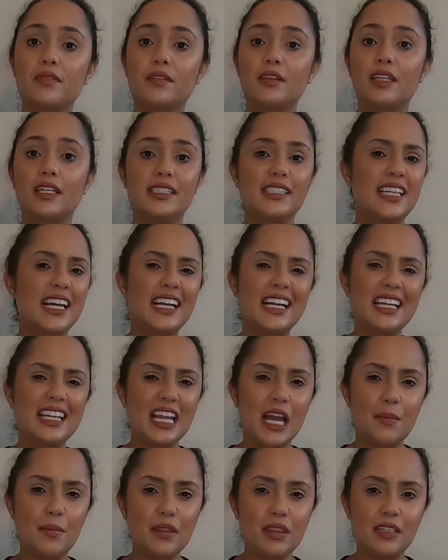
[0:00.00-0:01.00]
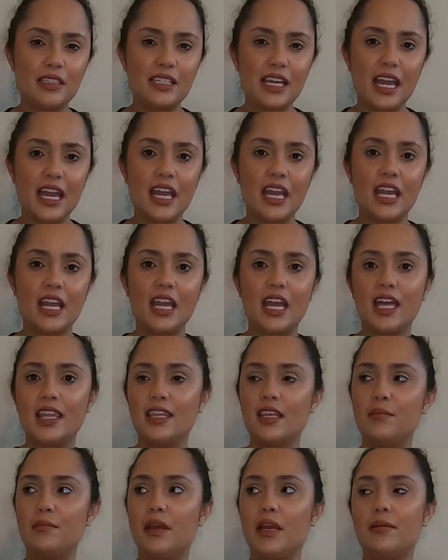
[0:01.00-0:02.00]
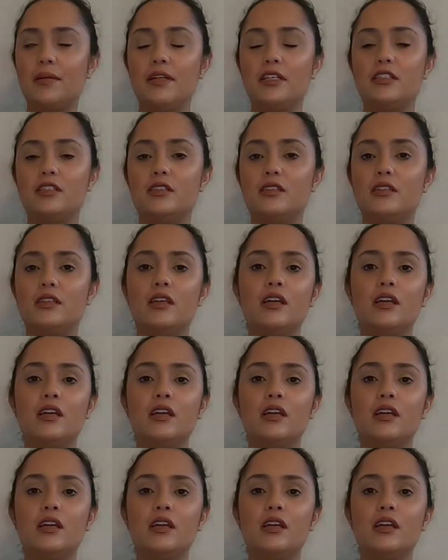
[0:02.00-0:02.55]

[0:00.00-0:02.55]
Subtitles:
the second nap of the day, and then maybe